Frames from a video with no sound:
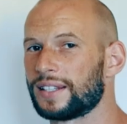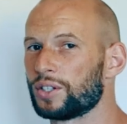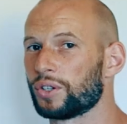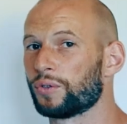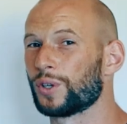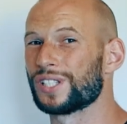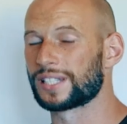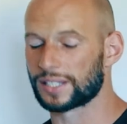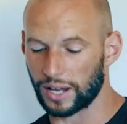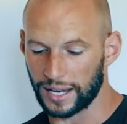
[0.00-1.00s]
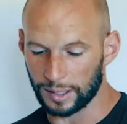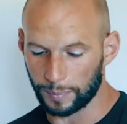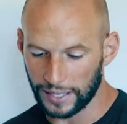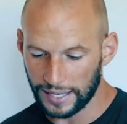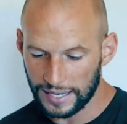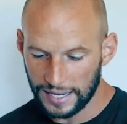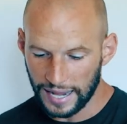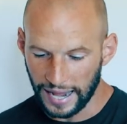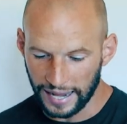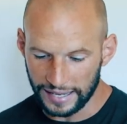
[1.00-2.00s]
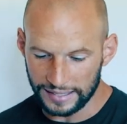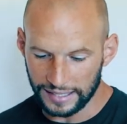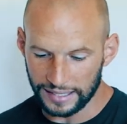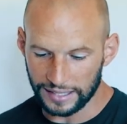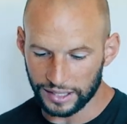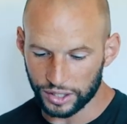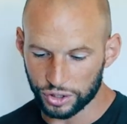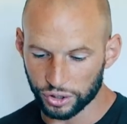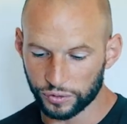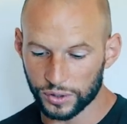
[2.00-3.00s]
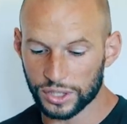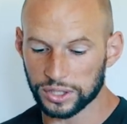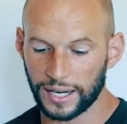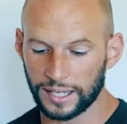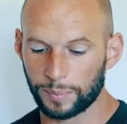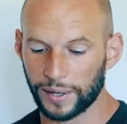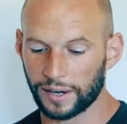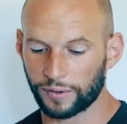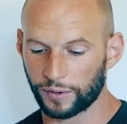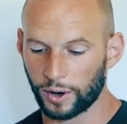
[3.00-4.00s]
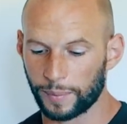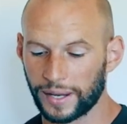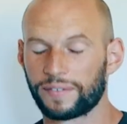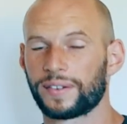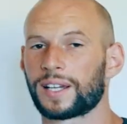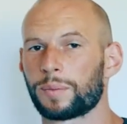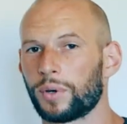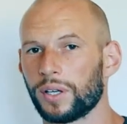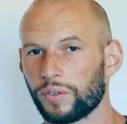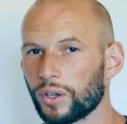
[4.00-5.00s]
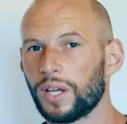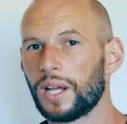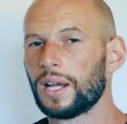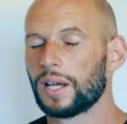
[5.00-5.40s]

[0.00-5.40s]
the Joovv was slightly better. And then the Joovv was slightly better from a flicker point of view.